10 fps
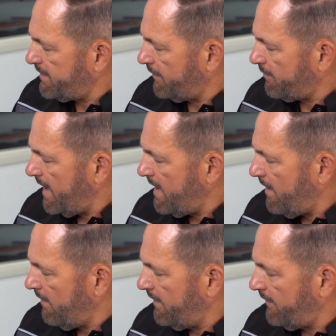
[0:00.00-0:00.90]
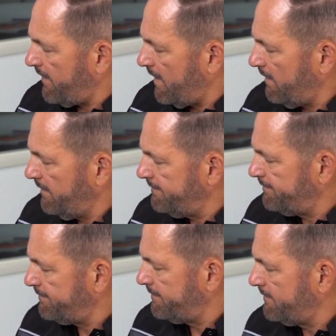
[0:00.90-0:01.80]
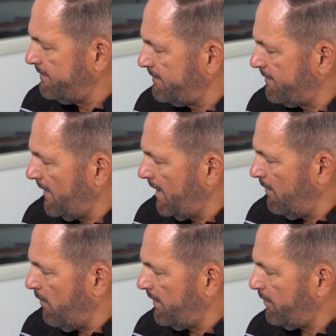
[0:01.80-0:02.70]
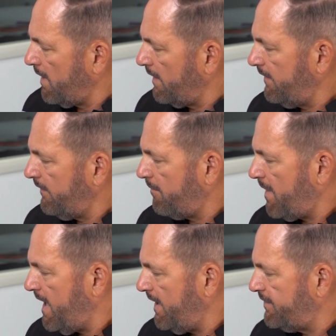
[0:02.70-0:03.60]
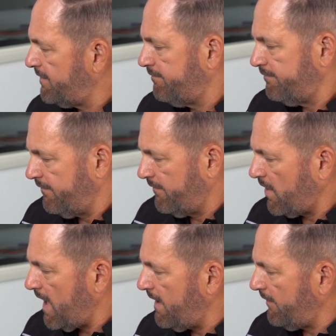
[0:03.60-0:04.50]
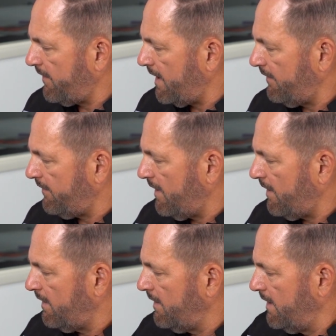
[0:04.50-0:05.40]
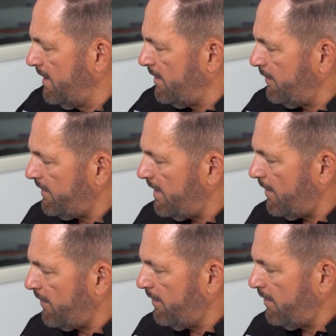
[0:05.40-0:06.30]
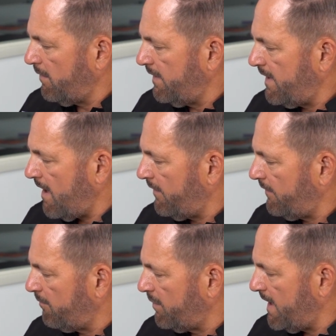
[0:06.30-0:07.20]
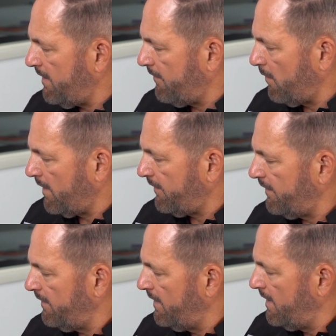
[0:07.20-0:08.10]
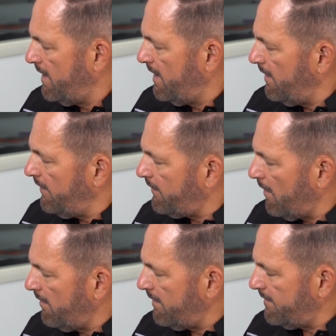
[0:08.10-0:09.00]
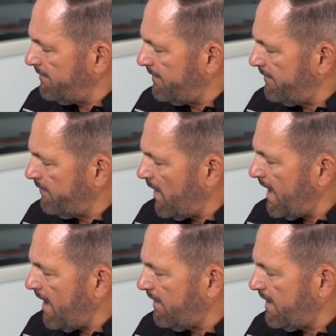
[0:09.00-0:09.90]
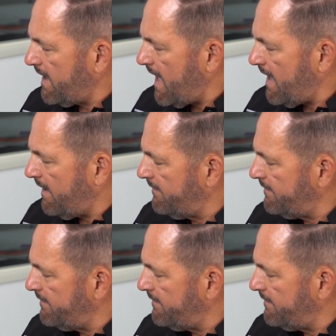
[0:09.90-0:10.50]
is right here in the center. Once we're on this page, variety of settings here, you'll see the third one down is blade force. So right out of the gate,